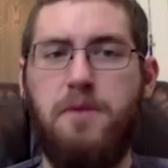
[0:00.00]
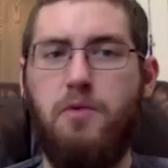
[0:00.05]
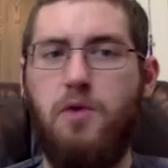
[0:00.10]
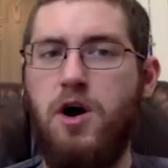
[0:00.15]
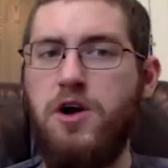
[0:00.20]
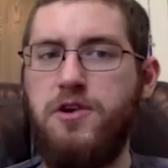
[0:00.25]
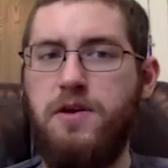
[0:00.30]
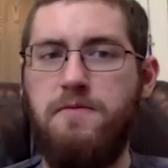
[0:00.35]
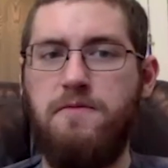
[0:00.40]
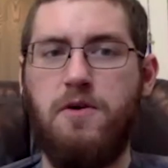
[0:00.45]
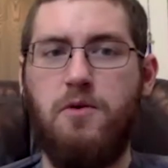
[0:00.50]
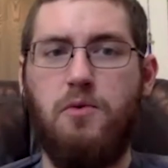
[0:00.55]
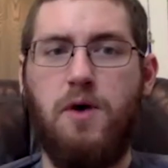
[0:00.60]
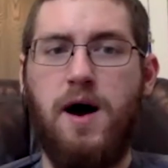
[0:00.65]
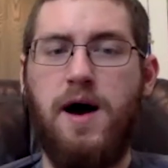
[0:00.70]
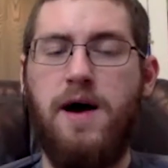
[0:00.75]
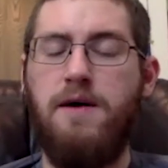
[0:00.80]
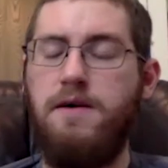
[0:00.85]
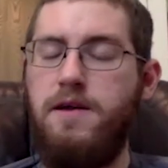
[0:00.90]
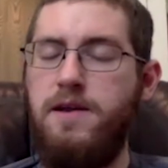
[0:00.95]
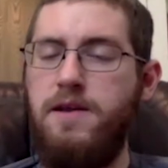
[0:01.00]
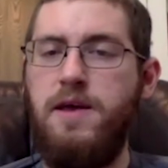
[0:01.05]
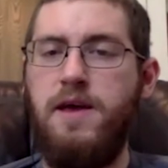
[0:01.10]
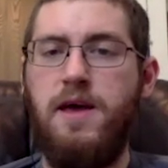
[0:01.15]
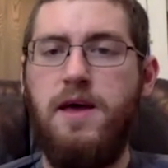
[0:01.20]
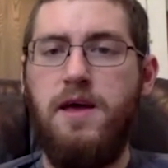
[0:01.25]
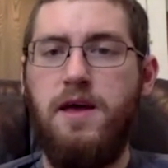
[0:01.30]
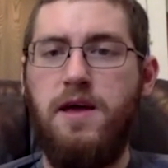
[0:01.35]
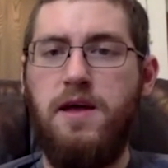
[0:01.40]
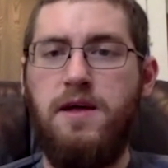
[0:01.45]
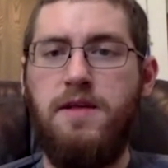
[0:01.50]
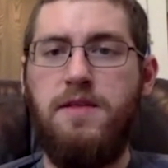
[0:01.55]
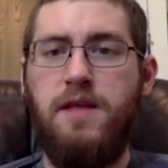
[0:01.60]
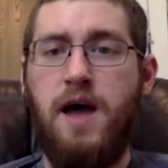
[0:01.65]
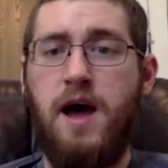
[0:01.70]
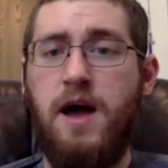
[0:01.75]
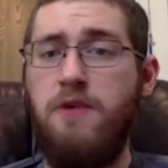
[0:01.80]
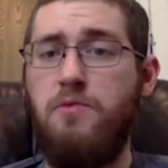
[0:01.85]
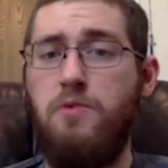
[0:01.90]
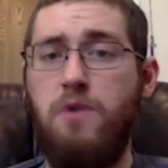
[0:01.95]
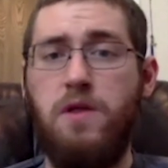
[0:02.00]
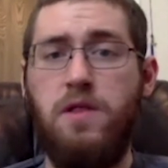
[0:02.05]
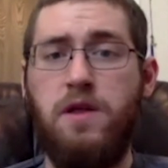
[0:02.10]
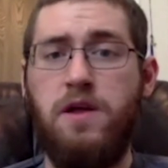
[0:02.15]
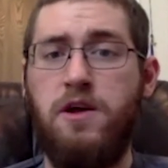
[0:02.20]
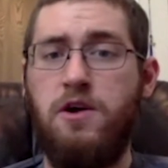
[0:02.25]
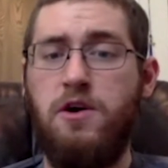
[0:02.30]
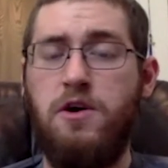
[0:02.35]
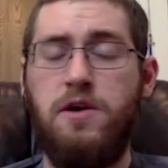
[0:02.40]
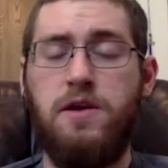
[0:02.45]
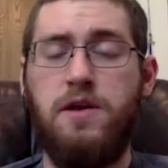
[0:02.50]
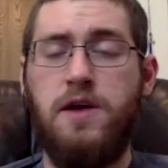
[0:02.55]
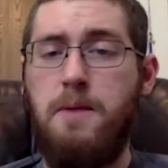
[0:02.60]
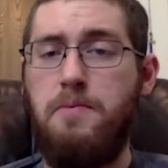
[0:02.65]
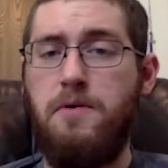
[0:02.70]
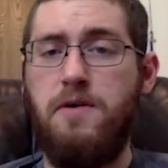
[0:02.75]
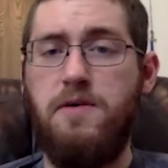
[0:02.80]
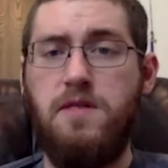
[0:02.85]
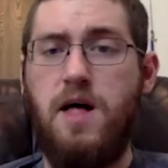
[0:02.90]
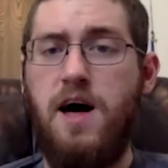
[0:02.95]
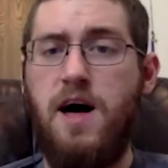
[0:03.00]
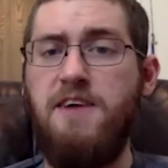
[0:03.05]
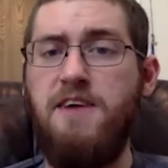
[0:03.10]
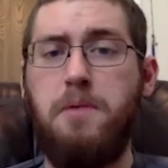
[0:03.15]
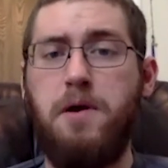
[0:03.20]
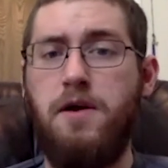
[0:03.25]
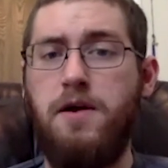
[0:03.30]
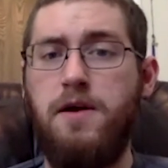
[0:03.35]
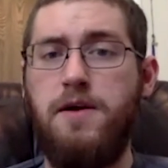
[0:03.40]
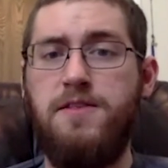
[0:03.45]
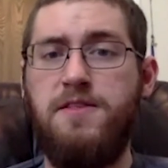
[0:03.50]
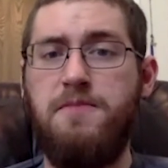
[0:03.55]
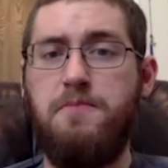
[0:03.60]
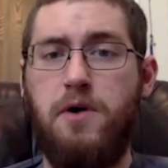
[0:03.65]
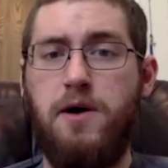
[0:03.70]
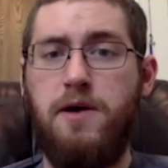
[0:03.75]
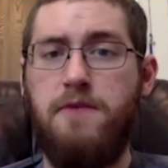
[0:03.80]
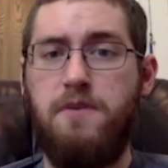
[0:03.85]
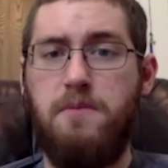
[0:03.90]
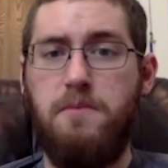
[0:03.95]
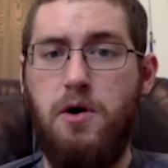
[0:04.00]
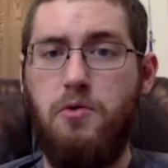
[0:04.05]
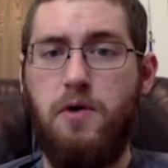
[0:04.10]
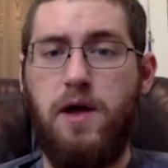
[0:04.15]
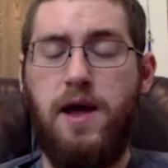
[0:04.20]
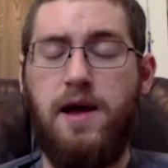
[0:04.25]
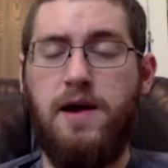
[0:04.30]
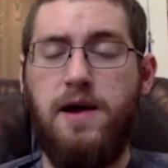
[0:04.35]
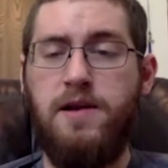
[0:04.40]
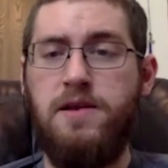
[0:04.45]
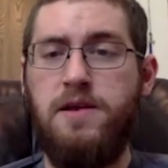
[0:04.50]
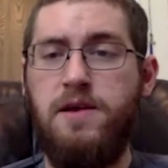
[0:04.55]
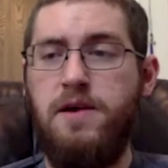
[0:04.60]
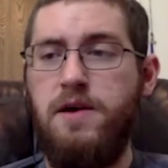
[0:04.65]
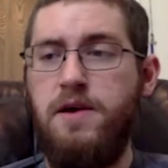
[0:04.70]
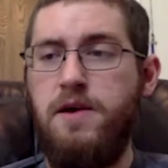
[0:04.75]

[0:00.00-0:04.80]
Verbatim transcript: been watching him for a while, and he had a really good couple of light periods playing for MoKan.